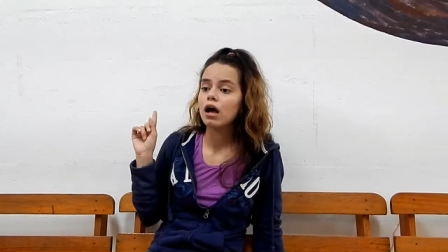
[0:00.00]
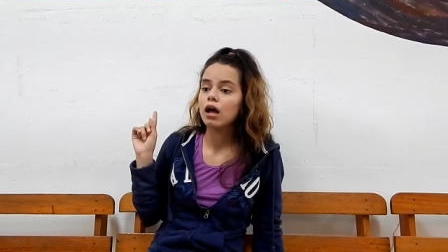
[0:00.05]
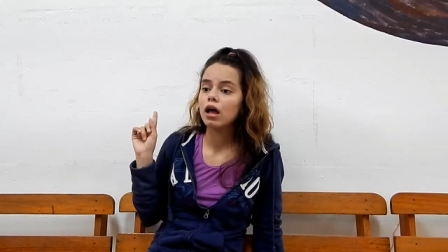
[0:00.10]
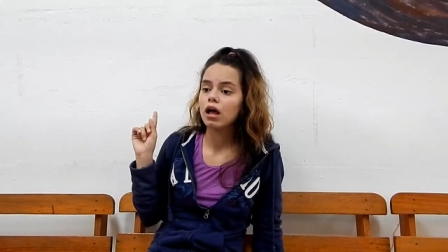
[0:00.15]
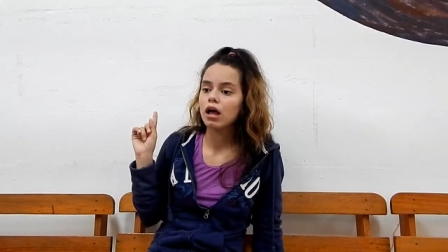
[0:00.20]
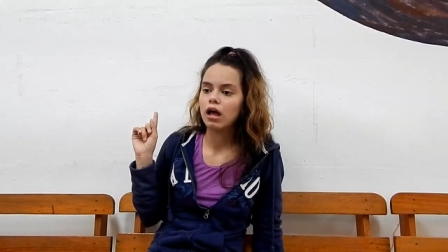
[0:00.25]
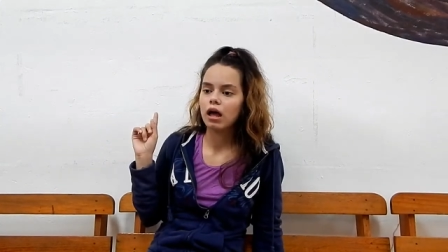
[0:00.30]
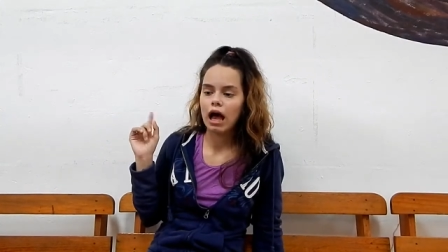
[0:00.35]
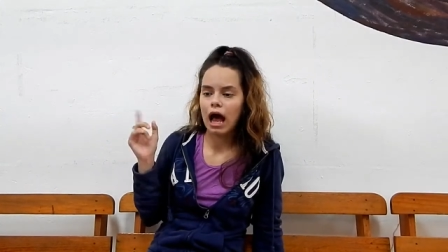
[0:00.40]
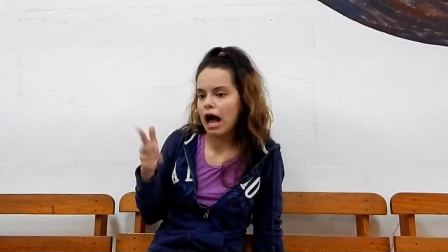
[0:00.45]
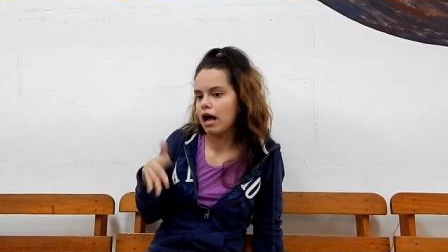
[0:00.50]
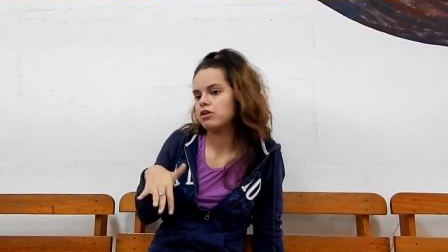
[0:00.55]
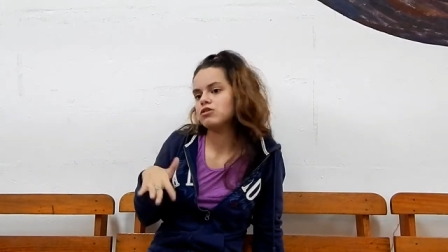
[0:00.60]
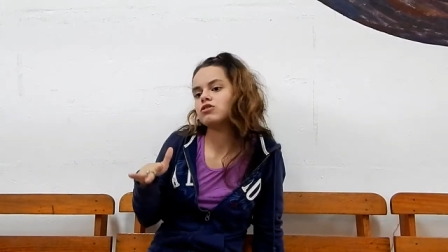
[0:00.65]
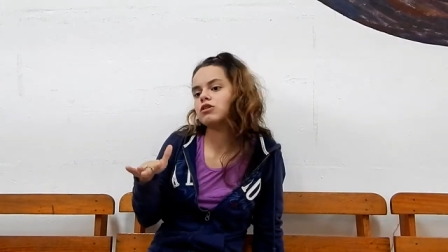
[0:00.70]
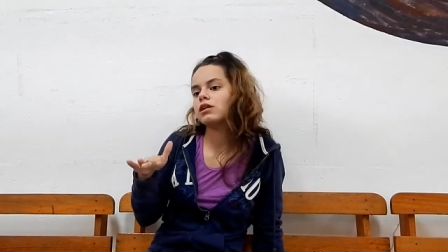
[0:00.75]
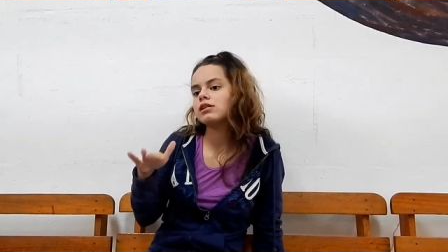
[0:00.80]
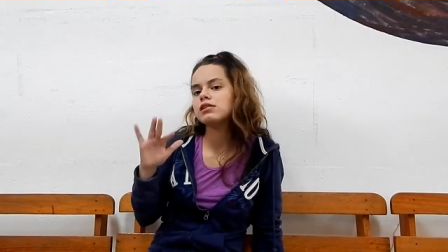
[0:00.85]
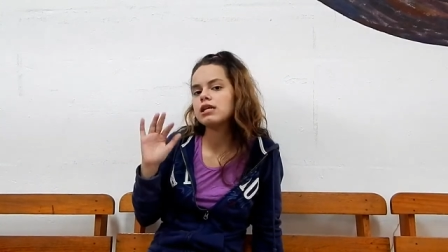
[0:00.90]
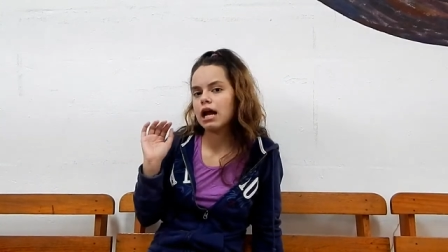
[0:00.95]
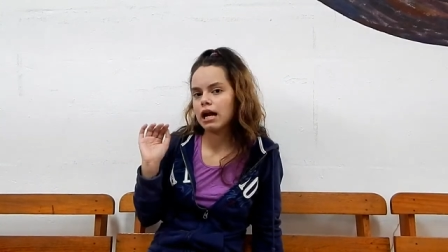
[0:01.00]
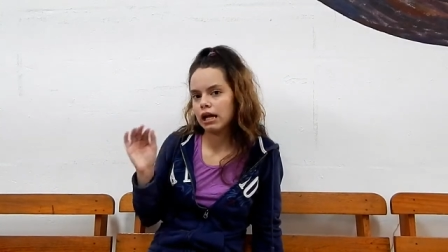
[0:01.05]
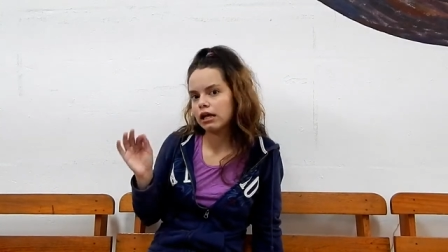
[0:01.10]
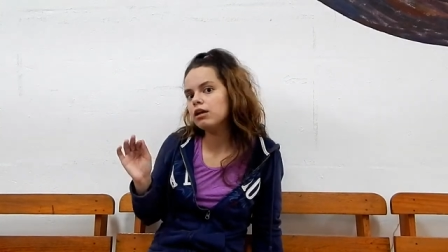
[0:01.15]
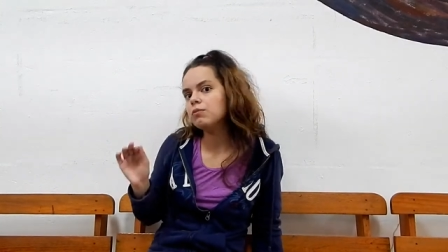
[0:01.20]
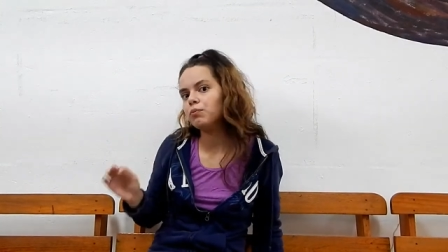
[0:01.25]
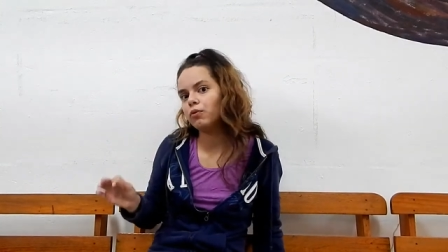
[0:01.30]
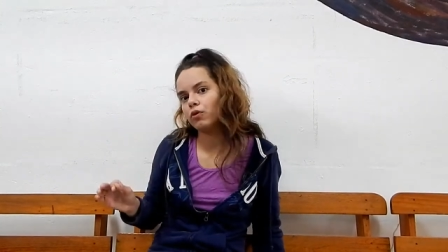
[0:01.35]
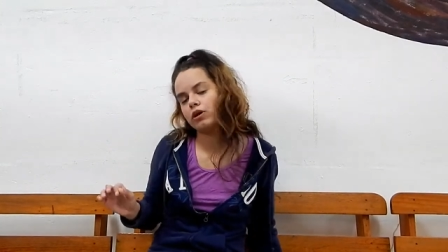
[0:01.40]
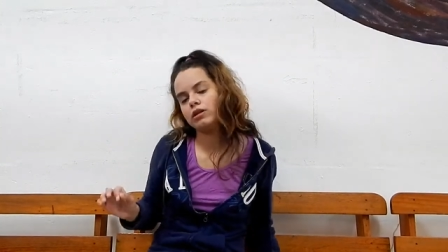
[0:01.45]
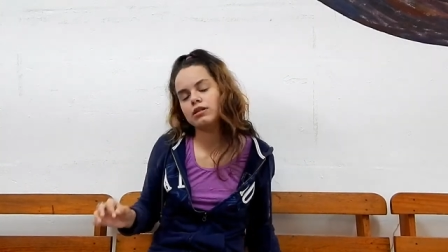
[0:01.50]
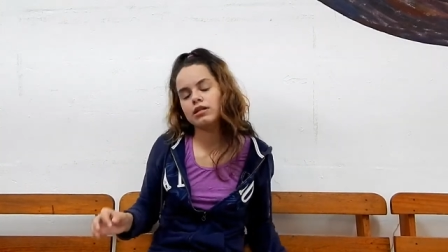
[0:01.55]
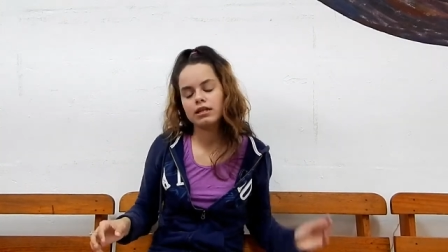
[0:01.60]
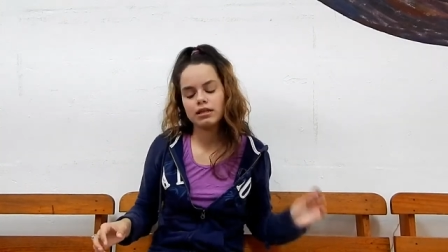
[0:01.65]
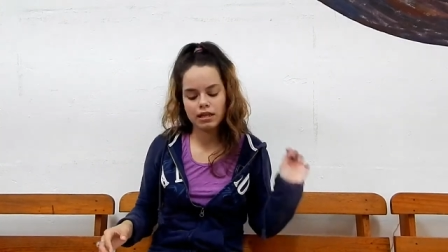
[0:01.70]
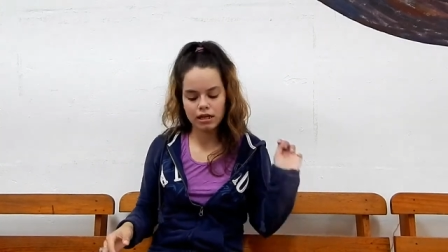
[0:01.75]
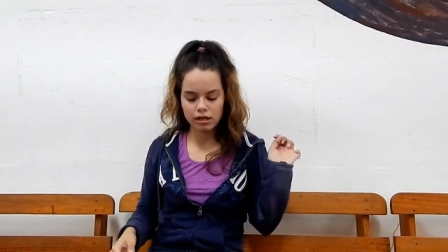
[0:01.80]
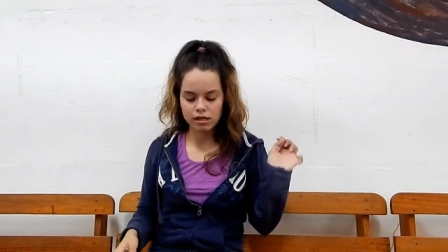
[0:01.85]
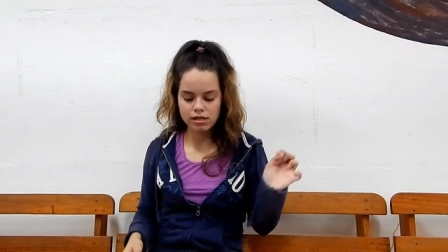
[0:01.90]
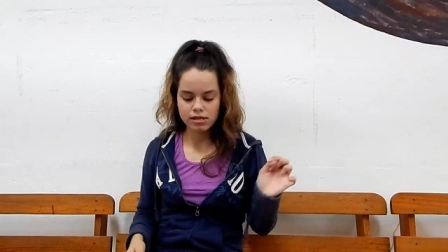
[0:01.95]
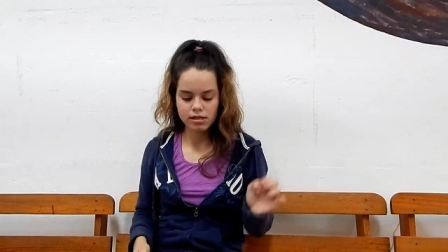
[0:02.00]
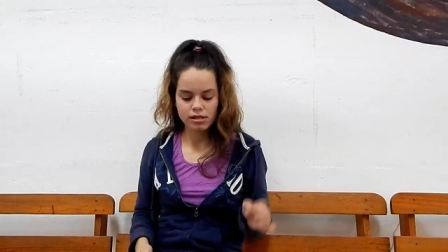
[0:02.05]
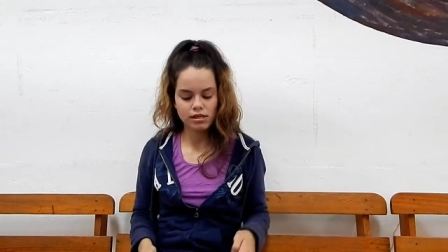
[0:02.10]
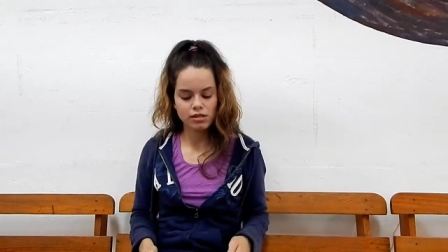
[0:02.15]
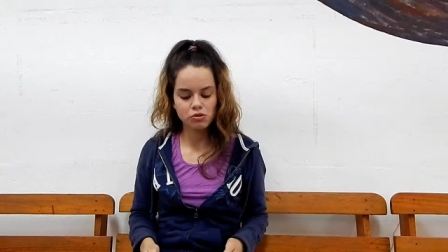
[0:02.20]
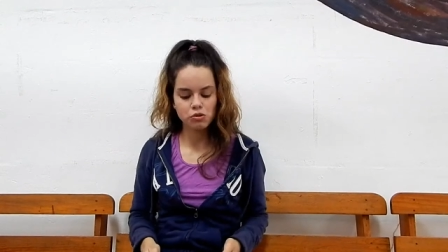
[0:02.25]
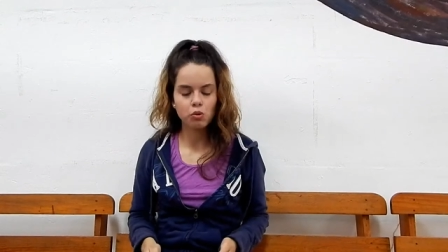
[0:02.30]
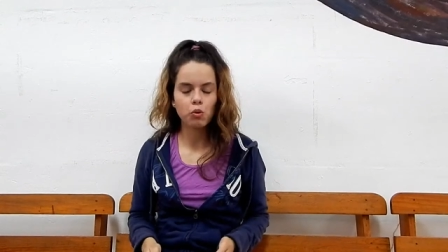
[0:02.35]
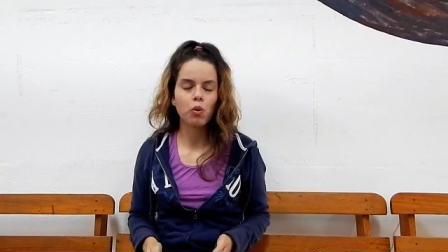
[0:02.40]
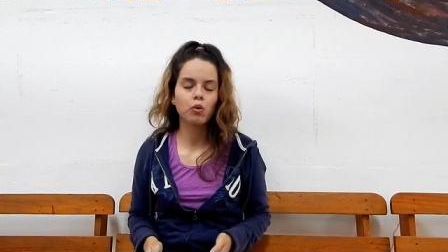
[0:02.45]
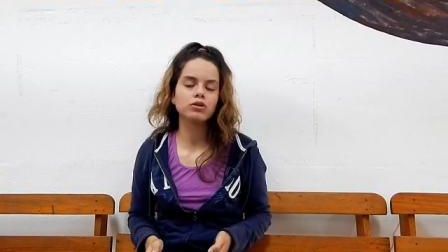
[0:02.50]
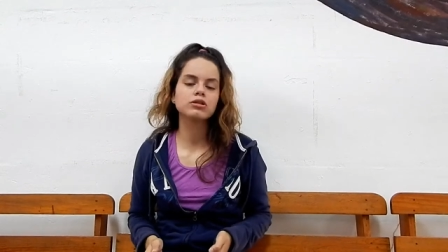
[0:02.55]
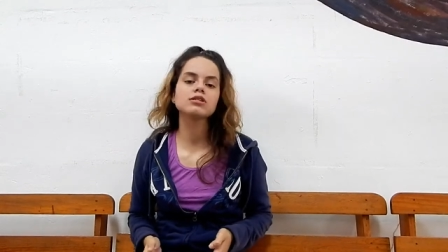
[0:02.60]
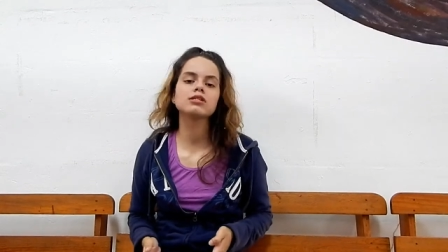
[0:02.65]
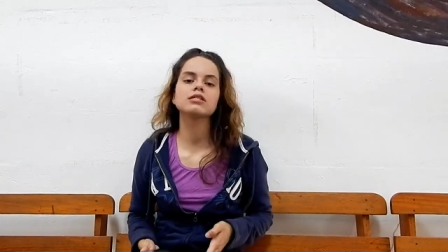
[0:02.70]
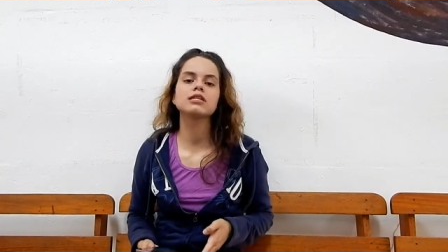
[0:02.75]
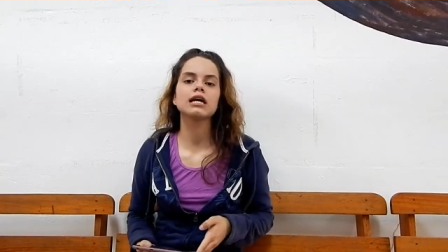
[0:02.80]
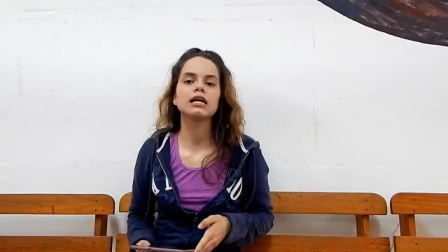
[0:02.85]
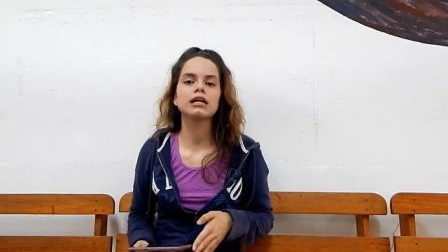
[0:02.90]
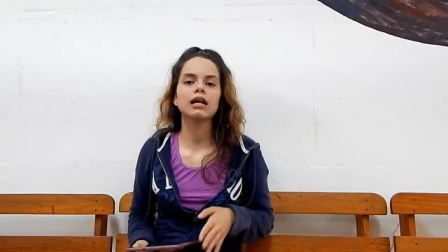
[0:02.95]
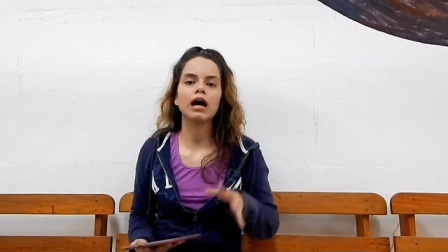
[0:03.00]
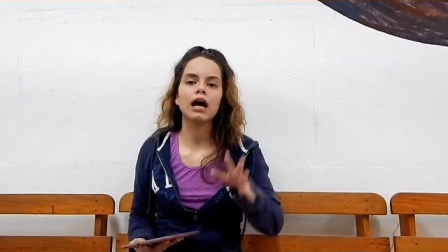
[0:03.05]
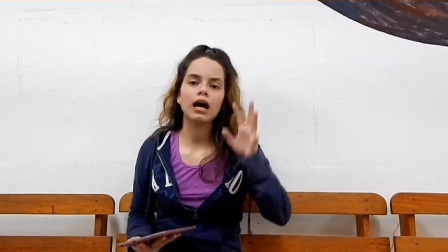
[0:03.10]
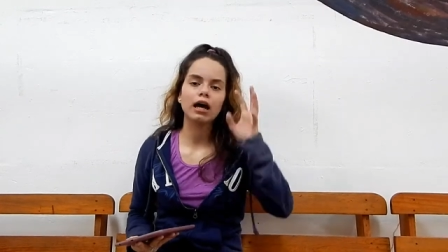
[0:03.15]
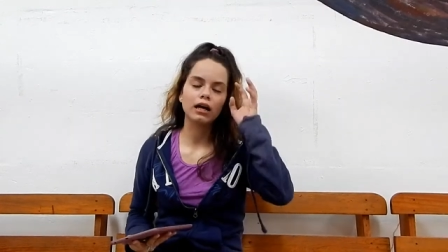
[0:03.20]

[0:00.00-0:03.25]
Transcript: uh, addressed at any point. There is this quote that